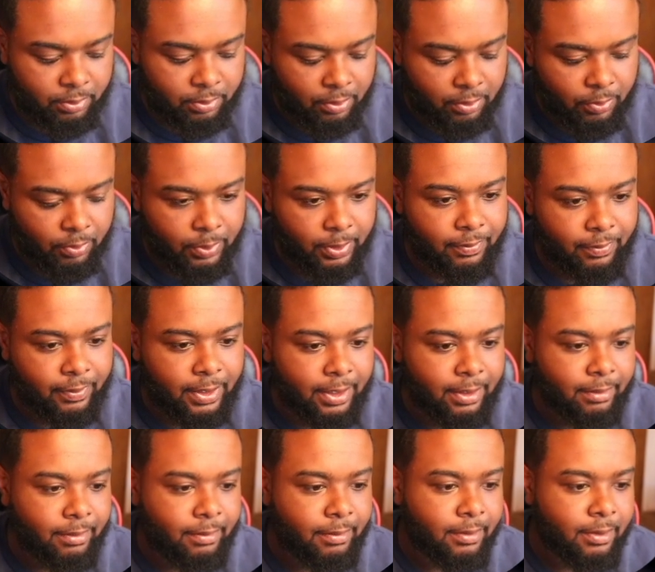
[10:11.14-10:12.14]

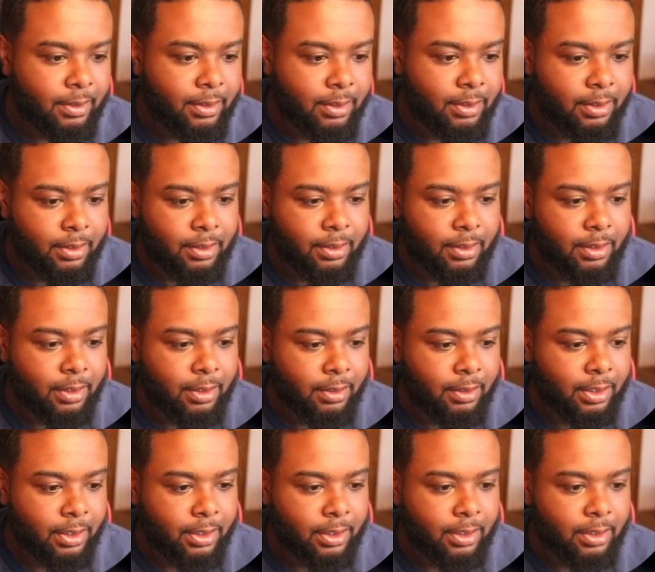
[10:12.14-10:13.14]
25.
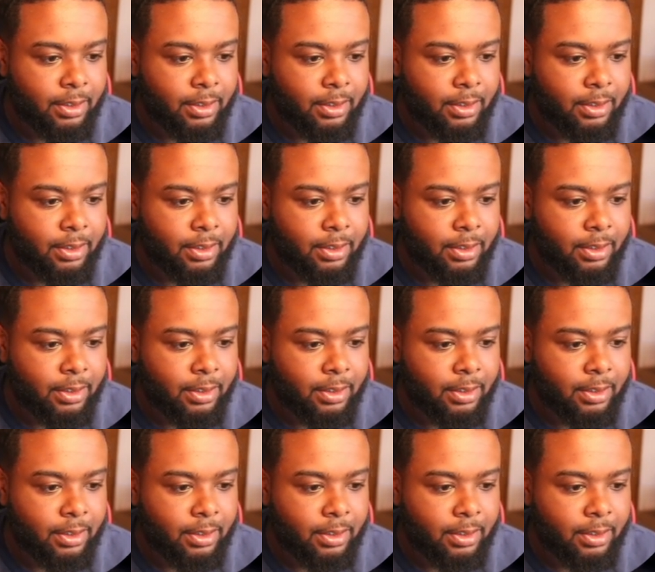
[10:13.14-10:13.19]
Okay,